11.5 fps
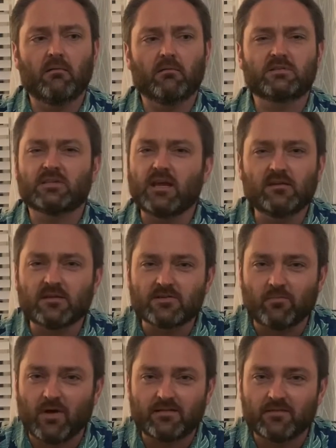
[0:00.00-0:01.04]
Satan
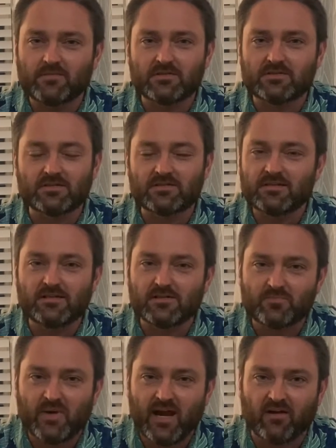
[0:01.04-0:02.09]
doesn't want them to succeed as
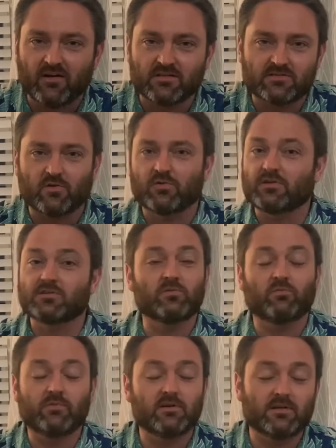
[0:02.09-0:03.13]
parents or
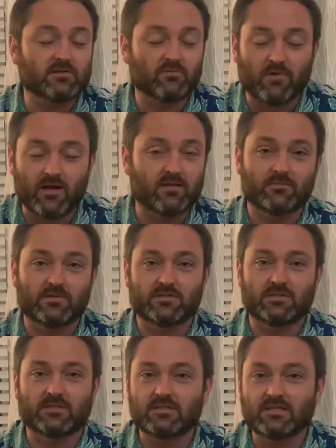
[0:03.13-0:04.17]
doesn't want them to
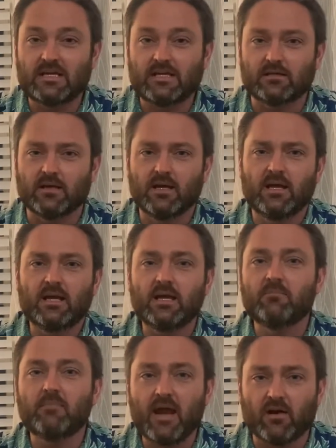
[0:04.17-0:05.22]
succeed
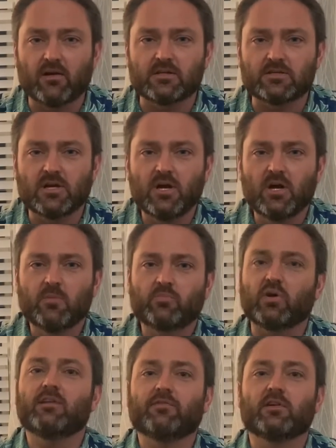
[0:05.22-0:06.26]
in marriage.
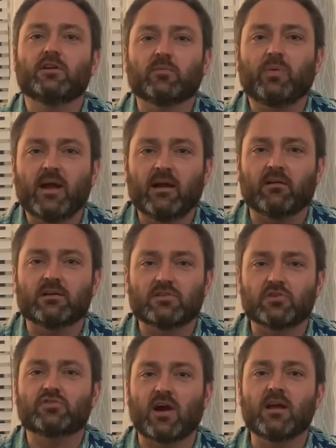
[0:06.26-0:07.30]
Pray for your parents.
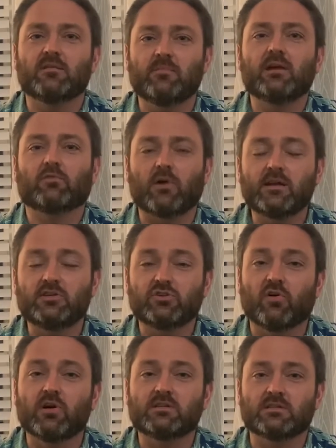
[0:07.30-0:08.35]
They're trying to make right
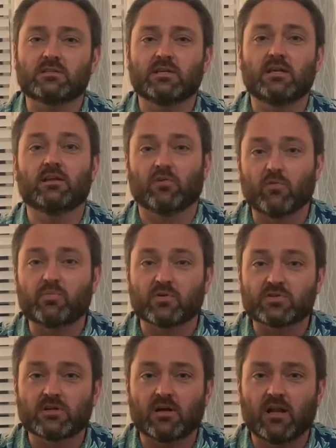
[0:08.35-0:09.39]
choices in their own
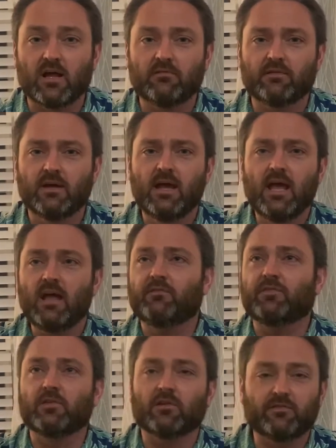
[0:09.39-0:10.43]
personal life and
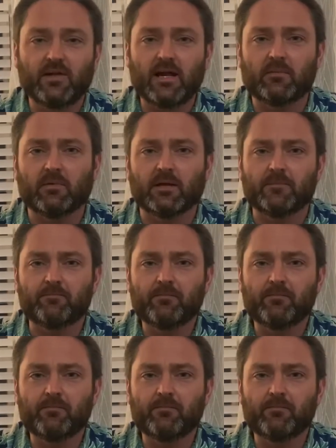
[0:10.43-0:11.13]
for their family.